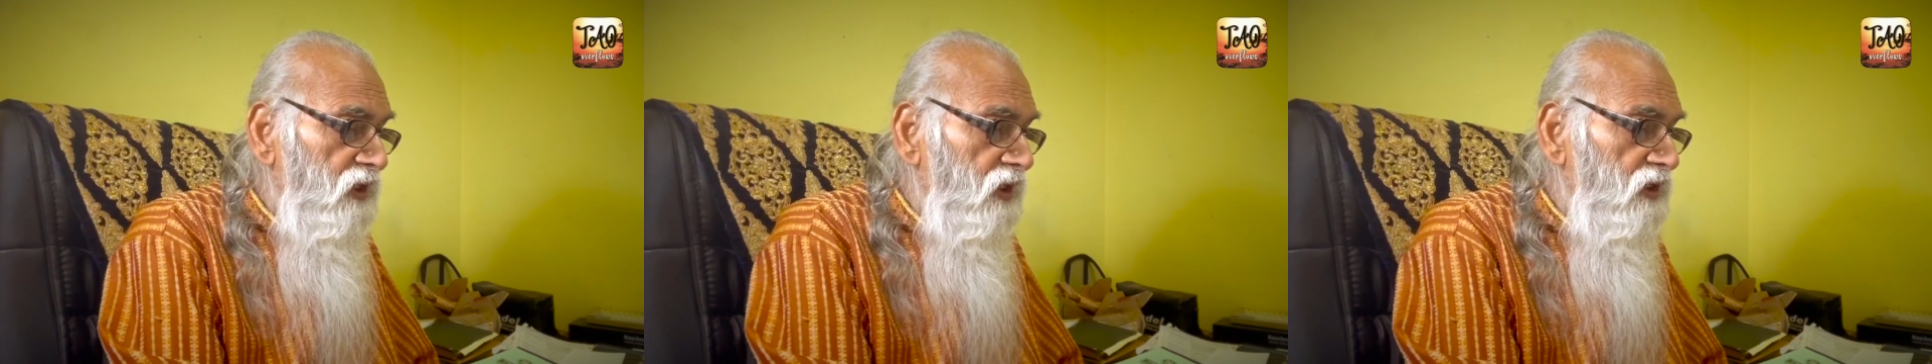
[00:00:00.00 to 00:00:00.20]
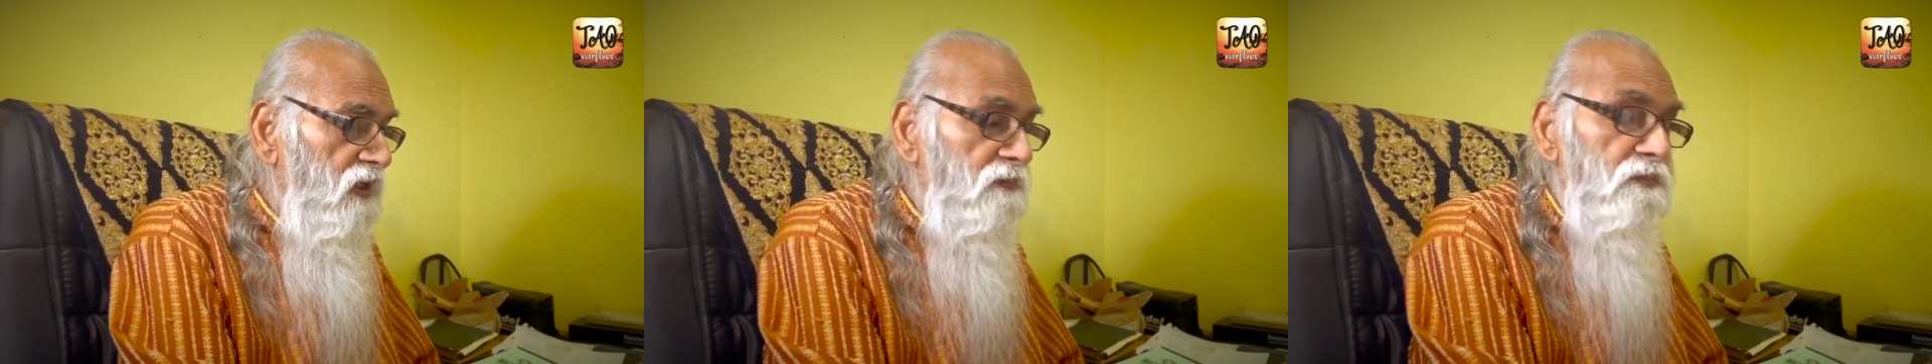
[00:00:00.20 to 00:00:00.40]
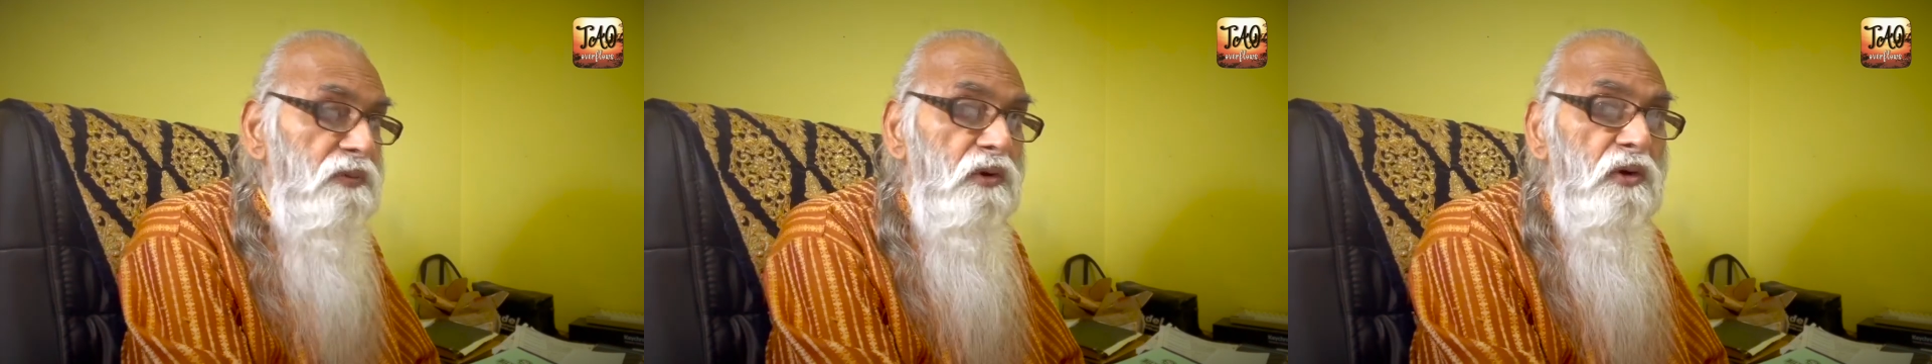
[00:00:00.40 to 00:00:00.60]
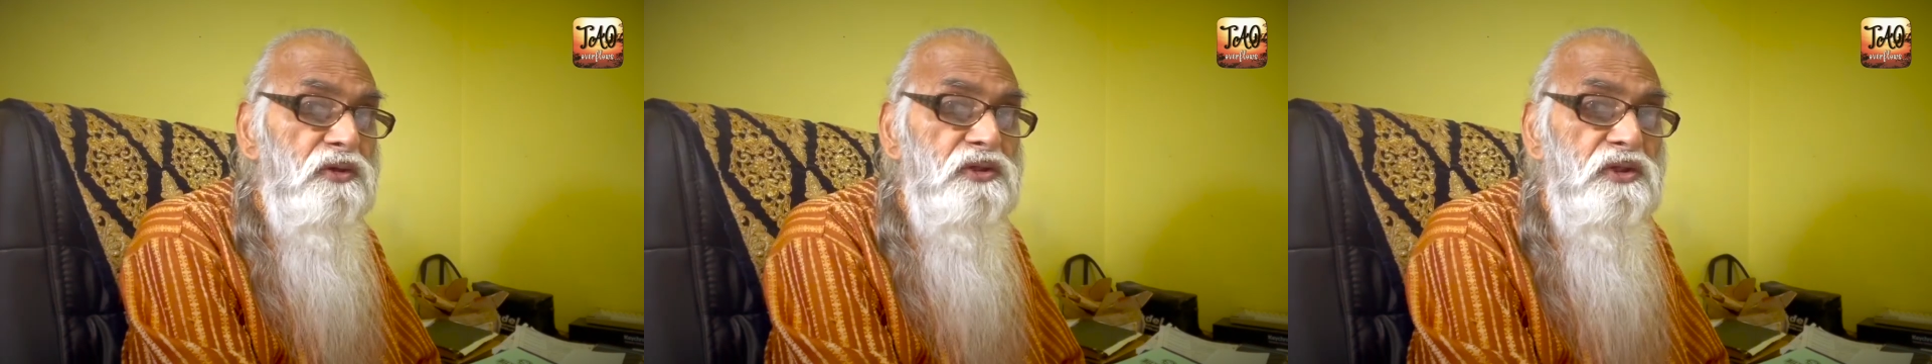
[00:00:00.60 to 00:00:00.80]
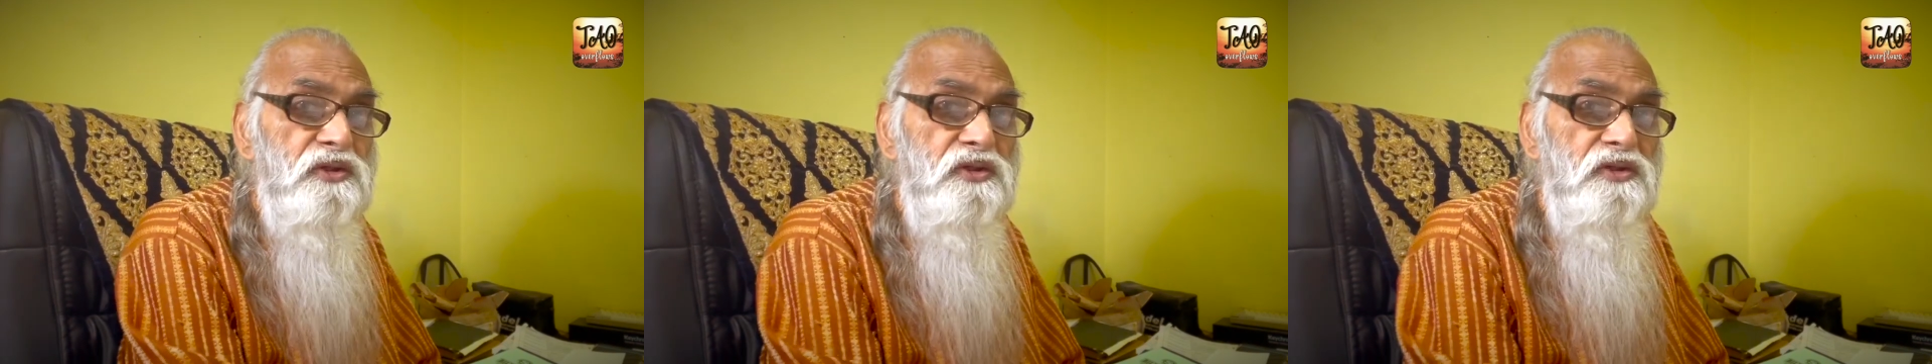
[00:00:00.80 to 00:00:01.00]
the
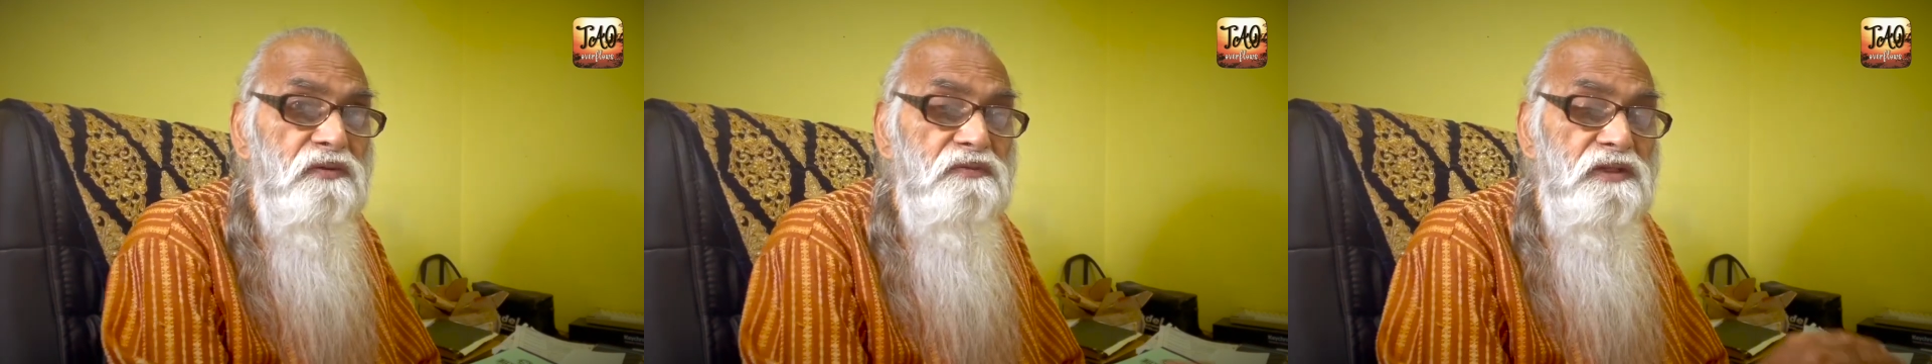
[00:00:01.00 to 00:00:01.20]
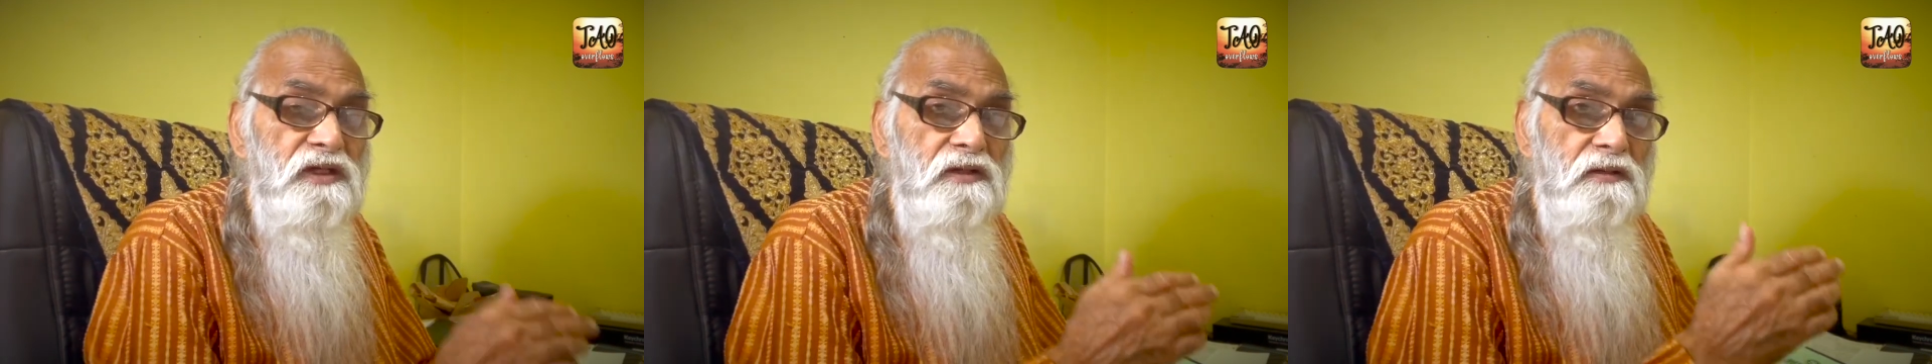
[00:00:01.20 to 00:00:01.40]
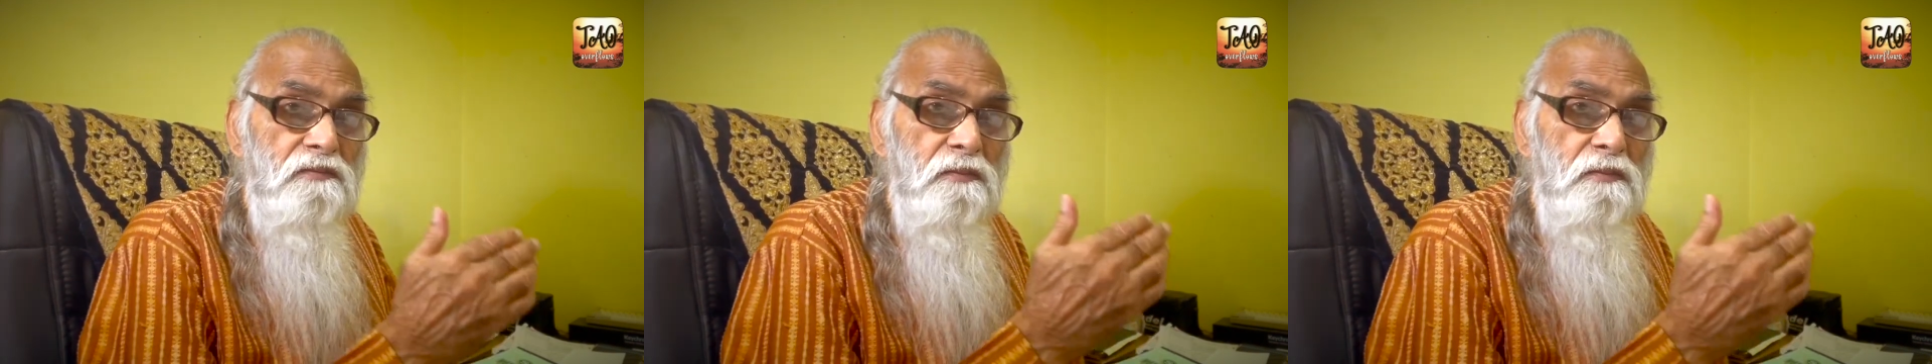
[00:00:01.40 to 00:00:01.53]
process of the